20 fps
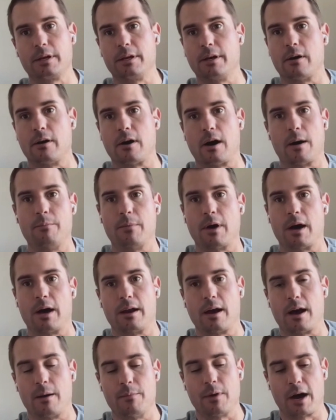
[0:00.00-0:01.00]
you know, I'm
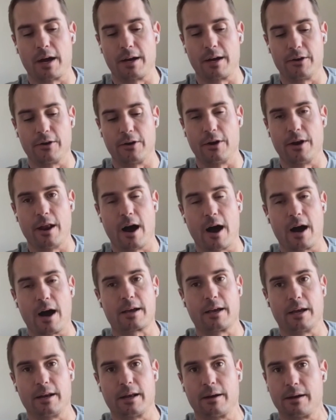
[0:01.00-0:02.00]
not here to
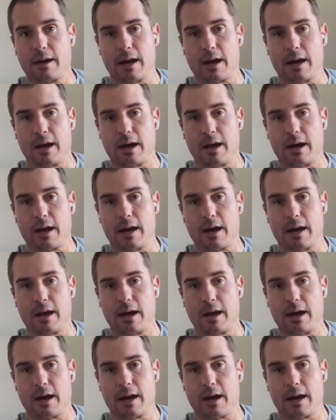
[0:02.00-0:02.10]
knock it.